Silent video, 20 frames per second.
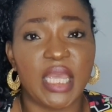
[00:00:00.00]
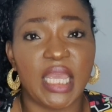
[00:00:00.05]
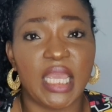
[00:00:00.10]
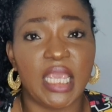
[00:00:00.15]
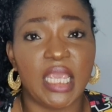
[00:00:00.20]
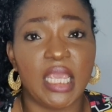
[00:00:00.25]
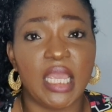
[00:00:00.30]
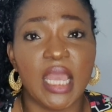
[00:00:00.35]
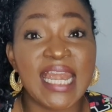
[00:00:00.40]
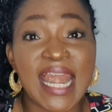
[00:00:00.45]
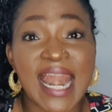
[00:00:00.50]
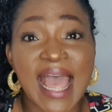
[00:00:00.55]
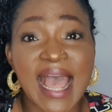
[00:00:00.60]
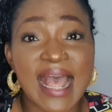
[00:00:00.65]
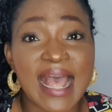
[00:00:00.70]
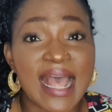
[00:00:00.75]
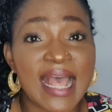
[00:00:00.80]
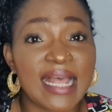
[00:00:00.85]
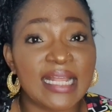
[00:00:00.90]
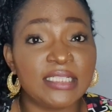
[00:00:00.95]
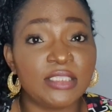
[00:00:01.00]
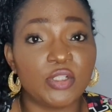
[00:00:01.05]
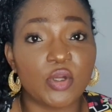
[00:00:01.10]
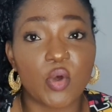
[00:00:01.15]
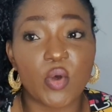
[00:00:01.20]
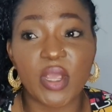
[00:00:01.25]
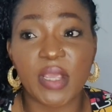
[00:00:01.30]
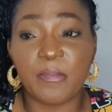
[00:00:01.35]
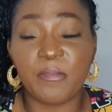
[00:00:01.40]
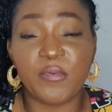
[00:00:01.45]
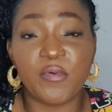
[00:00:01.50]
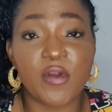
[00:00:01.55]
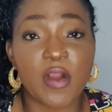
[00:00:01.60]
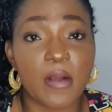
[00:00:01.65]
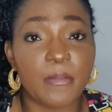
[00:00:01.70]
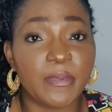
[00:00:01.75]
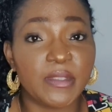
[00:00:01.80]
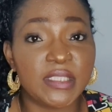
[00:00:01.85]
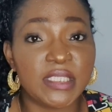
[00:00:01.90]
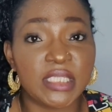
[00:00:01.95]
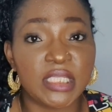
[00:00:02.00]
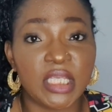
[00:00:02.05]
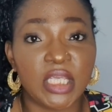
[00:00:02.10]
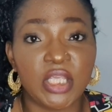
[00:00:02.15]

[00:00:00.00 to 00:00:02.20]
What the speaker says: a land or a property,